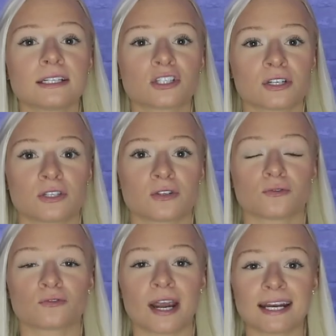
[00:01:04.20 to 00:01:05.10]
just
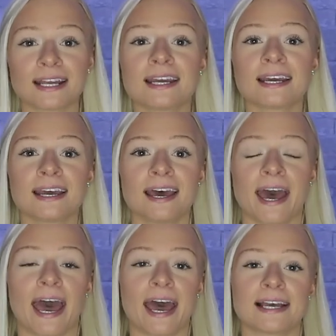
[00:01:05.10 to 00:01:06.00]
writing
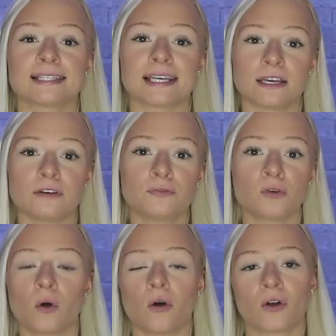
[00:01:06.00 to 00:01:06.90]
as if
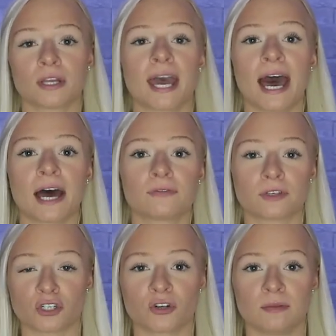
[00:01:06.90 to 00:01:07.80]
you already have
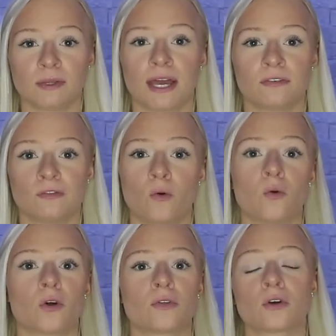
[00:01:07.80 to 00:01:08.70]
the dream life
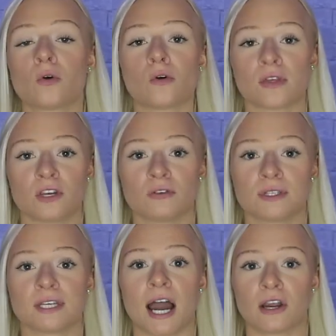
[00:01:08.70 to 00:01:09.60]
or the goal that you
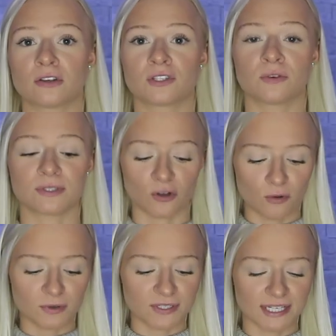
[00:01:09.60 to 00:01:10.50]
desire. So it's
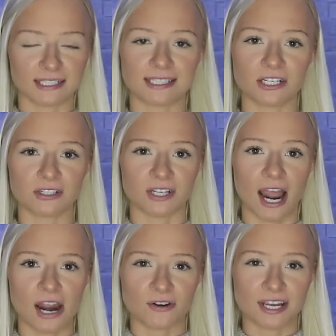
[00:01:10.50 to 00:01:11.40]
almost like a Dear
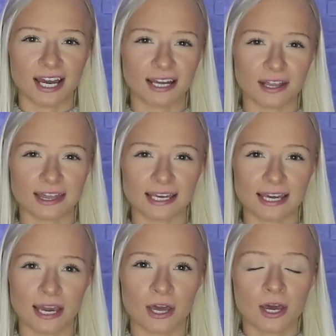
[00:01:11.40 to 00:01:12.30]
Diary kind of
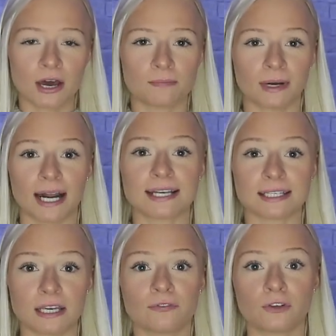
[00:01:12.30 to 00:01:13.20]
thing, but
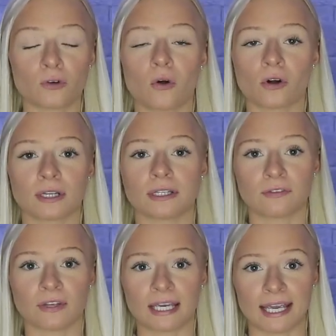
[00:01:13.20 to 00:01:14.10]
as if you're already
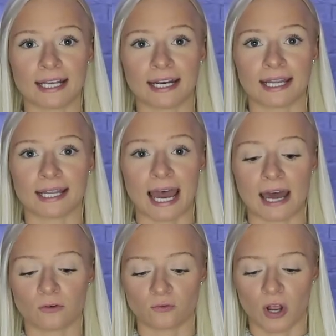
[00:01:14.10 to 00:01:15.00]
living in
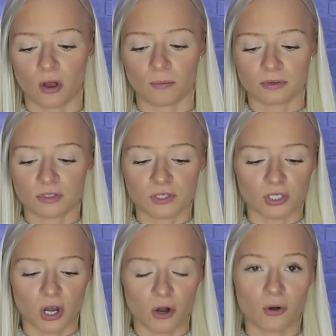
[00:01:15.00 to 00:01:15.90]
that realm.
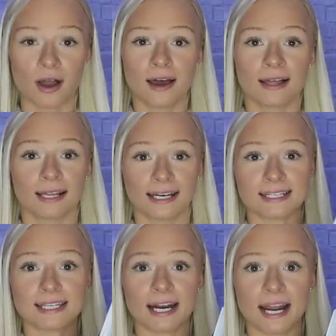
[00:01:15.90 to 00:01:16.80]
So like I
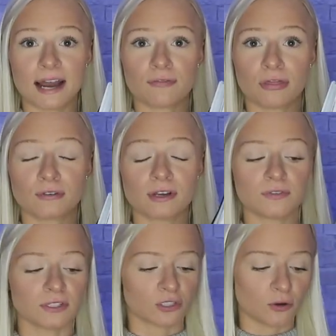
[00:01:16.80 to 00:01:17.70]
said, I have 3 of
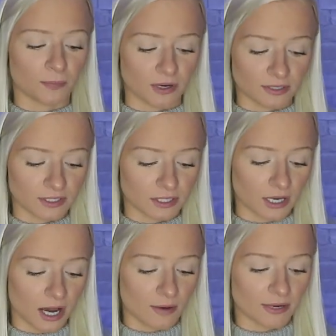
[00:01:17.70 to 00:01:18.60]
these notebooks
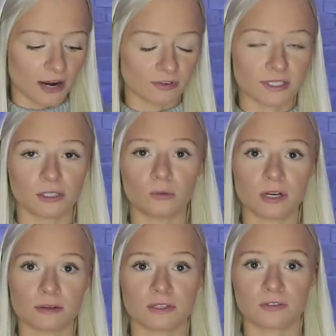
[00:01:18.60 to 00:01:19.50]
and every single one
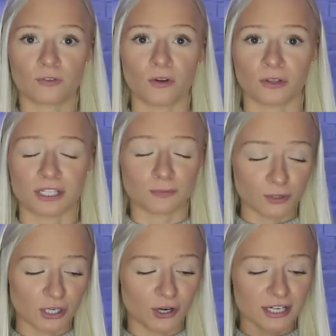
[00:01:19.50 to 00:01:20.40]
of them is full, and it's
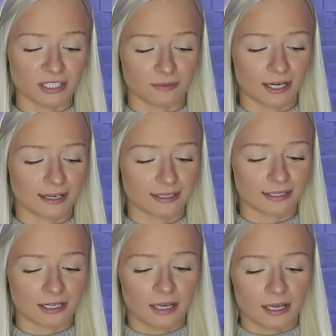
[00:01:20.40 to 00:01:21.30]
pretty crazy
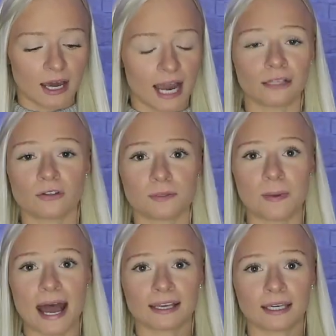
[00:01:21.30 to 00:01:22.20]
because I looked
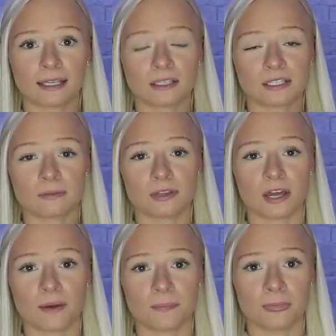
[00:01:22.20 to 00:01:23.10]
back at some of
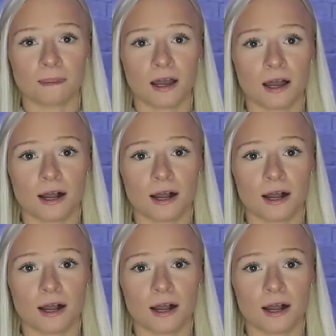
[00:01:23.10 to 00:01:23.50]
them,